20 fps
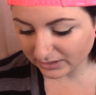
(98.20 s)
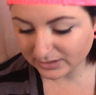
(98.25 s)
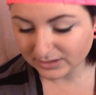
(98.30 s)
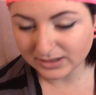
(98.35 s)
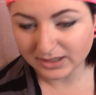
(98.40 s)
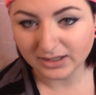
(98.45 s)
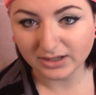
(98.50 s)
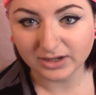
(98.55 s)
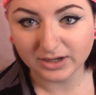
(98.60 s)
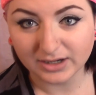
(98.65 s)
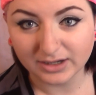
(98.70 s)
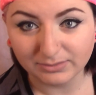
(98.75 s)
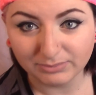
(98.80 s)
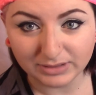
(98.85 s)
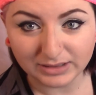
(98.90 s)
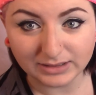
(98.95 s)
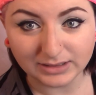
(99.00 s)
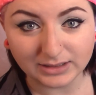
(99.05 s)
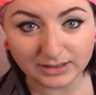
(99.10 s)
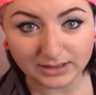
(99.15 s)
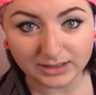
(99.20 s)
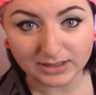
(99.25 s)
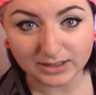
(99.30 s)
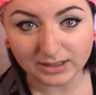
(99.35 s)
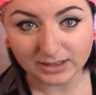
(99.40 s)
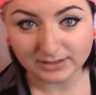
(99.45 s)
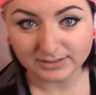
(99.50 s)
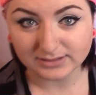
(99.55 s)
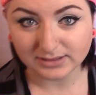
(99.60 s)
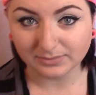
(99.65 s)
thing you're going to be needing
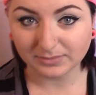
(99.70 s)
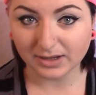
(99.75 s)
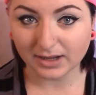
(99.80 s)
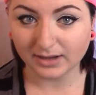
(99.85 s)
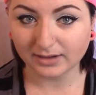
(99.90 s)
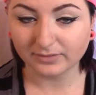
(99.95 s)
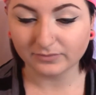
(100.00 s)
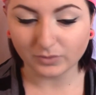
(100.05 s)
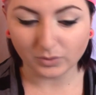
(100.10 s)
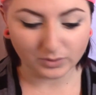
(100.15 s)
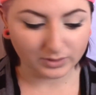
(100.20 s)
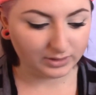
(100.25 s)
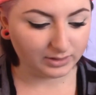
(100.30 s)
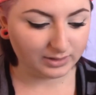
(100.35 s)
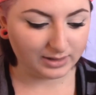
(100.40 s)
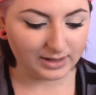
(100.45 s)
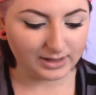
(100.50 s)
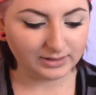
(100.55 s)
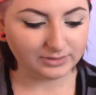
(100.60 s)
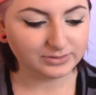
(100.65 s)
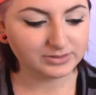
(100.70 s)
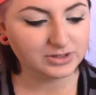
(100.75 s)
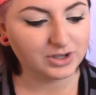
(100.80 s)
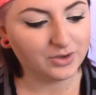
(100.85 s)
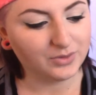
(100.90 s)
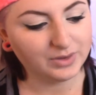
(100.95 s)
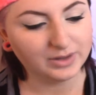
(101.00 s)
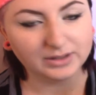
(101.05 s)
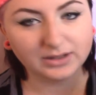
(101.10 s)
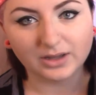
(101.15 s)
is some kind of oil. I use
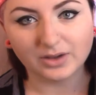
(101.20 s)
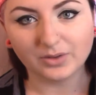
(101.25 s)
coconut